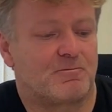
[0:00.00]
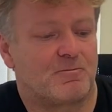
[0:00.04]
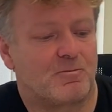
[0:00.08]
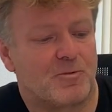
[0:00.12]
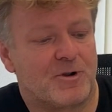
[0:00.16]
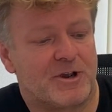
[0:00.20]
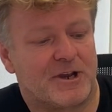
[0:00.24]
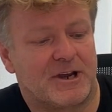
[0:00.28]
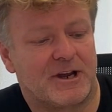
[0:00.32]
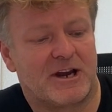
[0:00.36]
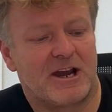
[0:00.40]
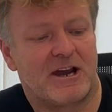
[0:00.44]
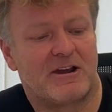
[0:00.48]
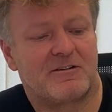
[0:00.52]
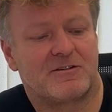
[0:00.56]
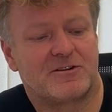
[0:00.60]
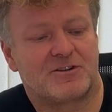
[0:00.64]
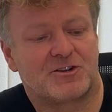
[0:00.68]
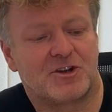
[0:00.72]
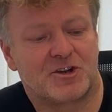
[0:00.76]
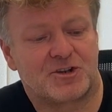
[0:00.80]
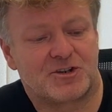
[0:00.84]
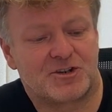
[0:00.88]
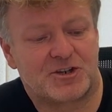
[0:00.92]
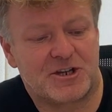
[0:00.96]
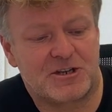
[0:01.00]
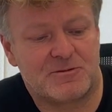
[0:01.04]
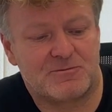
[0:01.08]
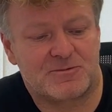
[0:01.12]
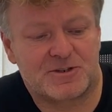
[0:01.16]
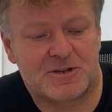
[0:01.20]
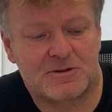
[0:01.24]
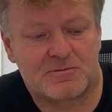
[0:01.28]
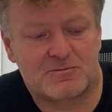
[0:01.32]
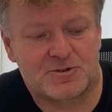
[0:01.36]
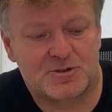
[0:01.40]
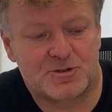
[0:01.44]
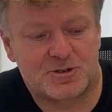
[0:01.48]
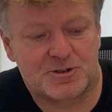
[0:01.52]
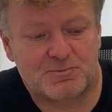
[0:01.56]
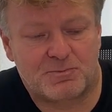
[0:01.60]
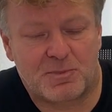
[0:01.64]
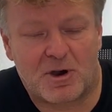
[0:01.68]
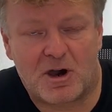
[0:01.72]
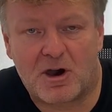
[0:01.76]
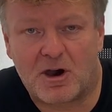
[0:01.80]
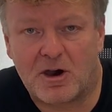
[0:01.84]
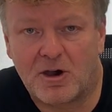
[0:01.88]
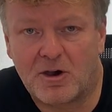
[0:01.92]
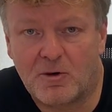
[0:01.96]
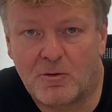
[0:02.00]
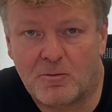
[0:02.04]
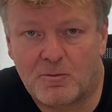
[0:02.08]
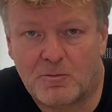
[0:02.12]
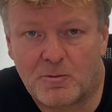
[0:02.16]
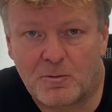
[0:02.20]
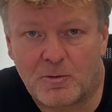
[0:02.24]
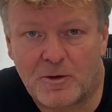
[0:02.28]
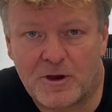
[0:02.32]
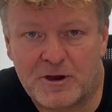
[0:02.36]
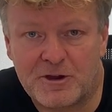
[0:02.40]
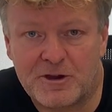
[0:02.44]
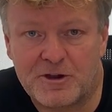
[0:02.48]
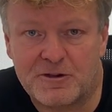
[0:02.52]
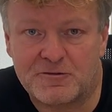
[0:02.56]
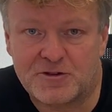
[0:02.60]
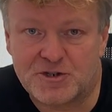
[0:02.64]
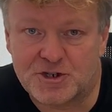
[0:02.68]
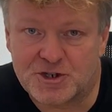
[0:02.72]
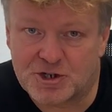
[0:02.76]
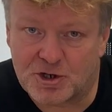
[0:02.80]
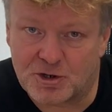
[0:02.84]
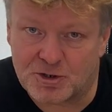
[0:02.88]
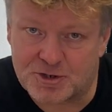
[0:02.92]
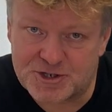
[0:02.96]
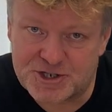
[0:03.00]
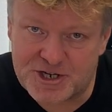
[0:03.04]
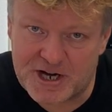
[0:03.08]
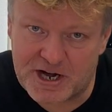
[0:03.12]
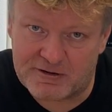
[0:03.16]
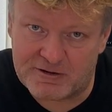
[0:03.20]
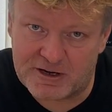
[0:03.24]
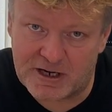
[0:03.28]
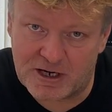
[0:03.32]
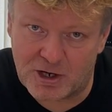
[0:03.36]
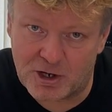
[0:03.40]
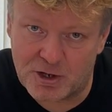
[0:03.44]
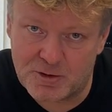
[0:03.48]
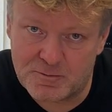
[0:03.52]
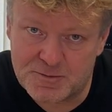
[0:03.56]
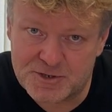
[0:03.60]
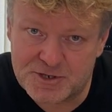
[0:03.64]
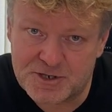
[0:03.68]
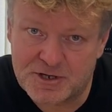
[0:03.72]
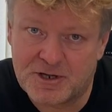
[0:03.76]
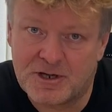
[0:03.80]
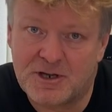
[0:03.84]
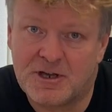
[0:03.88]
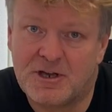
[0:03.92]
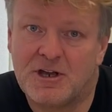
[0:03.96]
We could have a deep sumptuous pile where you've just got terry loops.